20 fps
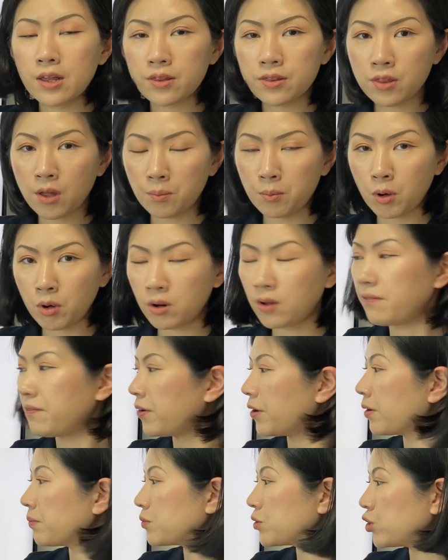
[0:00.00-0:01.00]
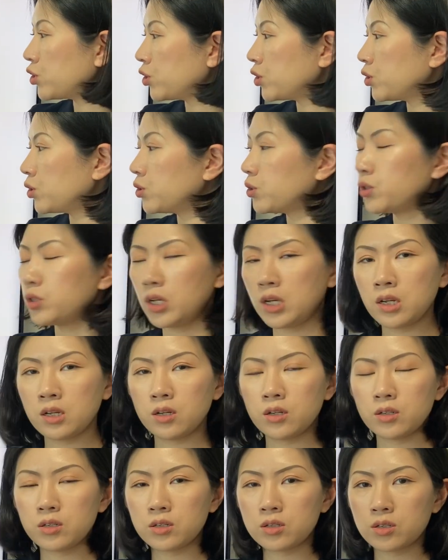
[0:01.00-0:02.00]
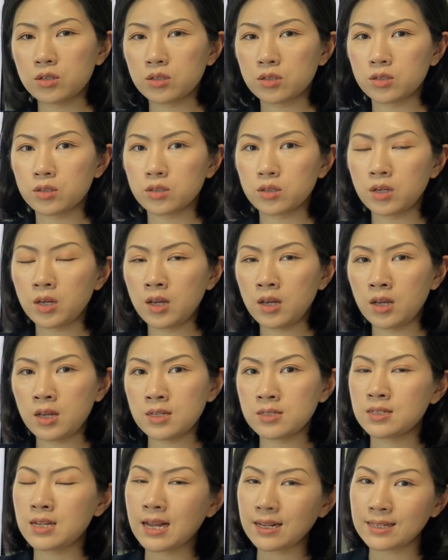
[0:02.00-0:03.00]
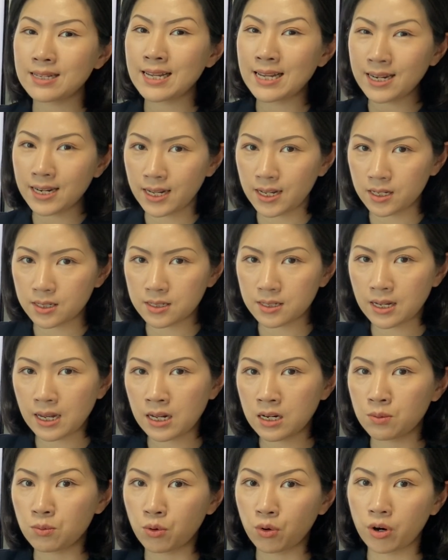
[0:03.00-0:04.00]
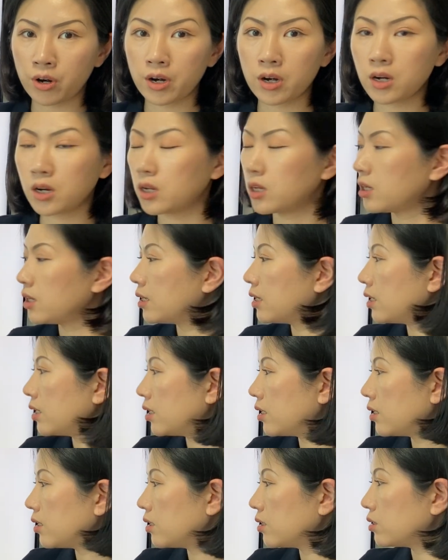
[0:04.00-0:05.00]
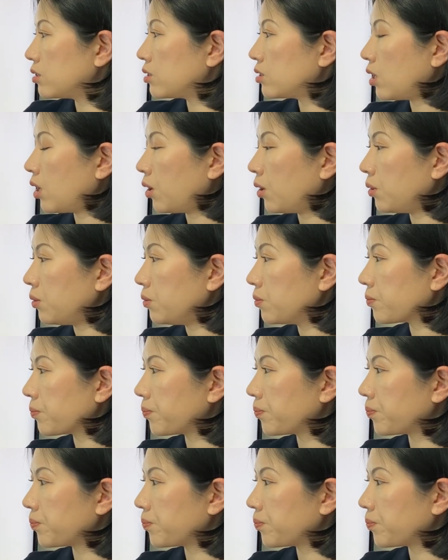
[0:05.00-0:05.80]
the modal verb do is not needed anymore. So